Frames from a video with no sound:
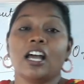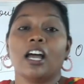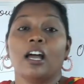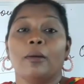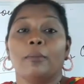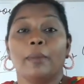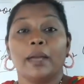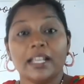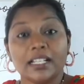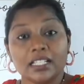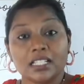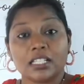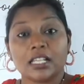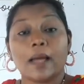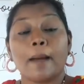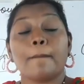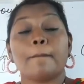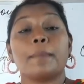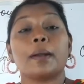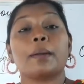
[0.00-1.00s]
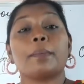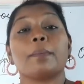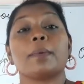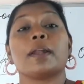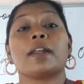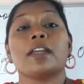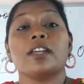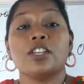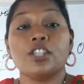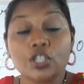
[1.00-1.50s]
means
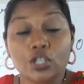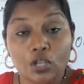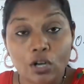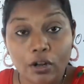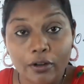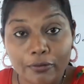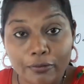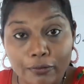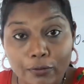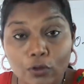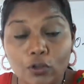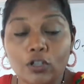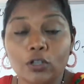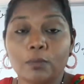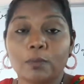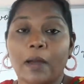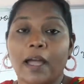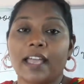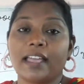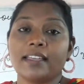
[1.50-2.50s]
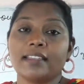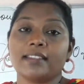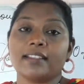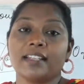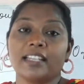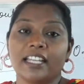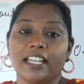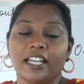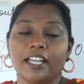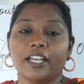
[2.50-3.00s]
preparation of food by the
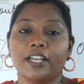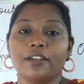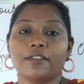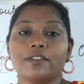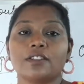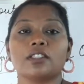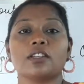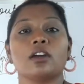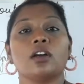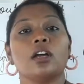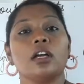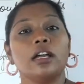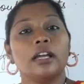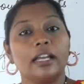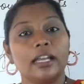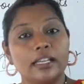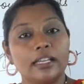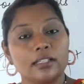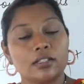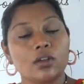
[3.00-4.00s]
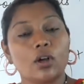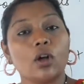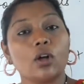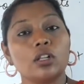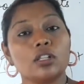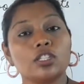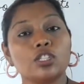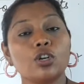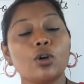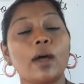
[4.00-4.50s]
leaves is
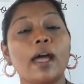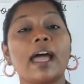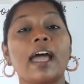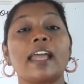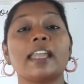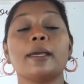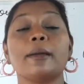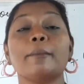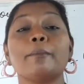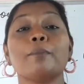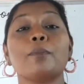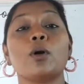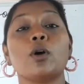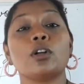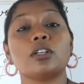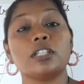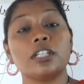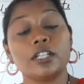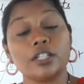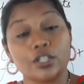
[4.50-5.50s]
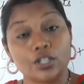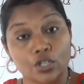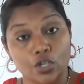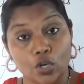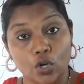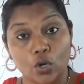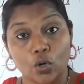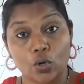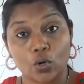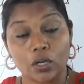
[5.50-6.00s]
also an important
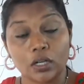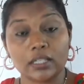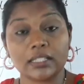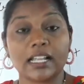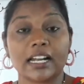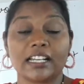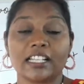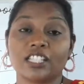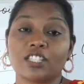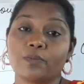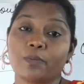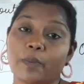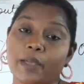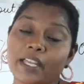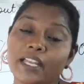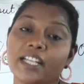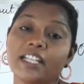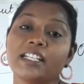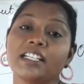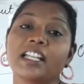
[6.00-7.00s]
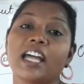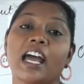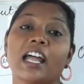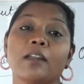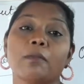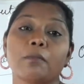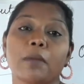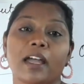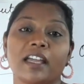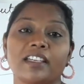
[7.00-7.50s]
role that is being
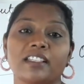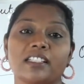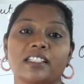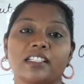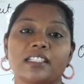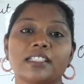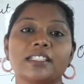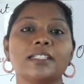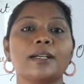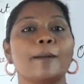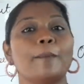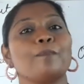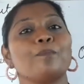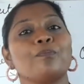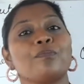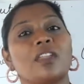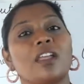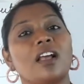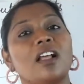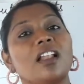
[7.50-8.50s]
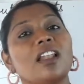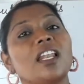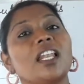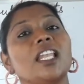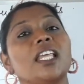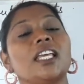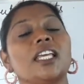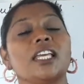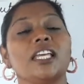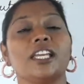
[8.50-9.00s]
done by the
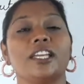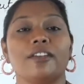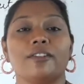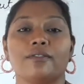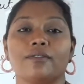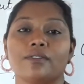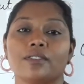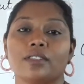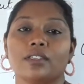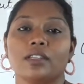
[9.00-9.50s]
leaves.